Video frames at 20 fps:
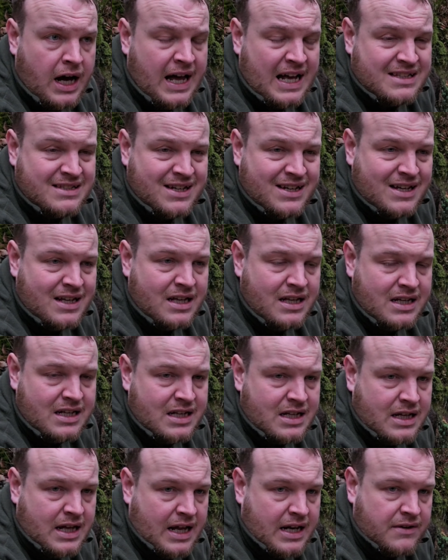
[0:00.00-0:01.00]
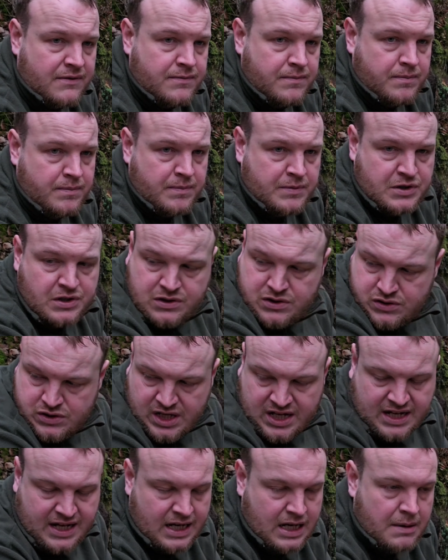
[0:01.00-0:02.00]
I had to kind of
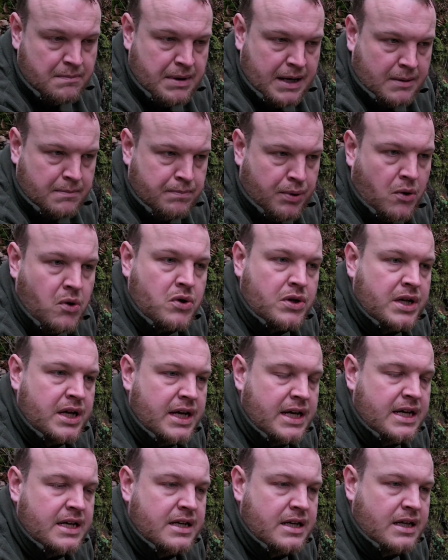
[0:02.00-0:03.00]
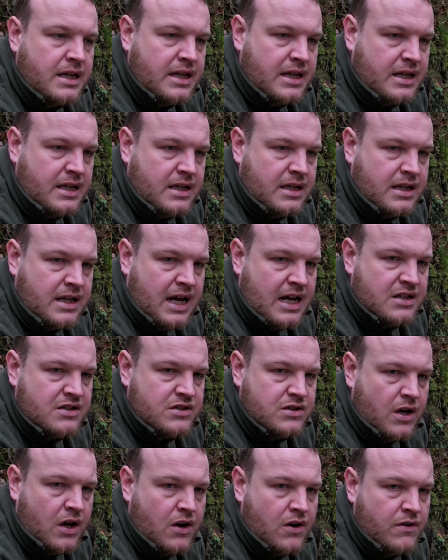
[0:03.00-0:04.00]
stick in a big bulky
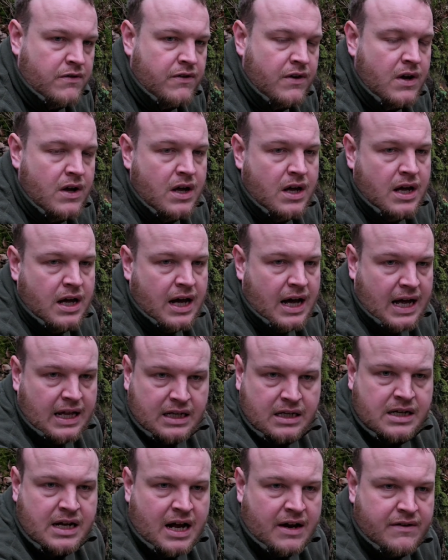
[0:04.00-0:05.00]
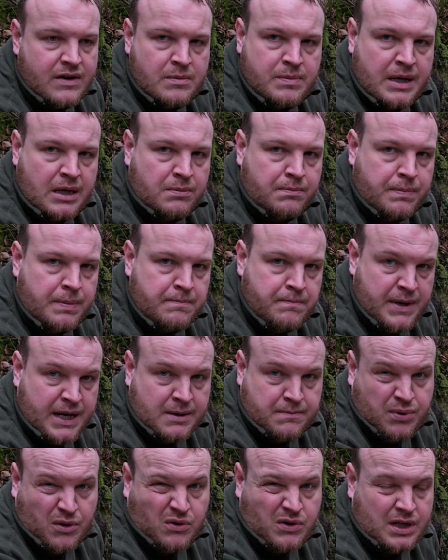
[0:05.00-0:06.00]
gas stove and carry a big,
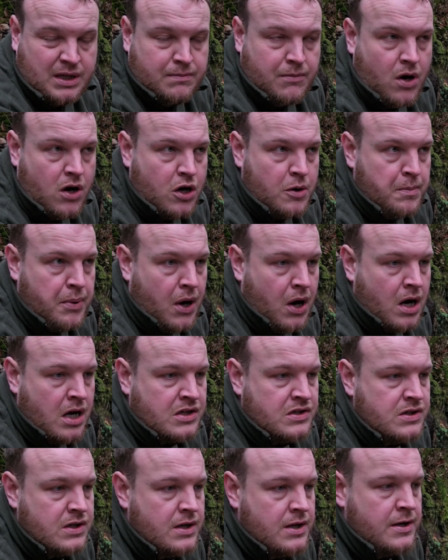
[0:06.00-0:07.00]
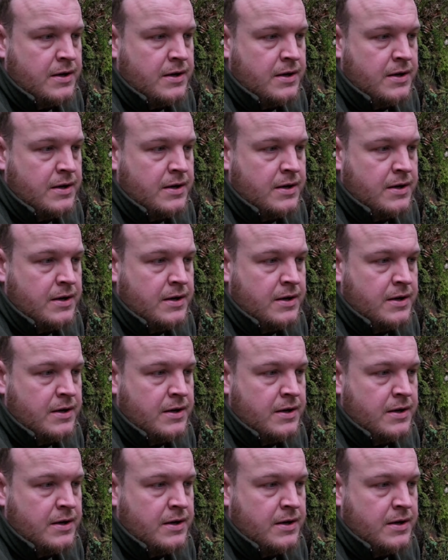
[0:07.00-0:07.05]
big bulky moka pot.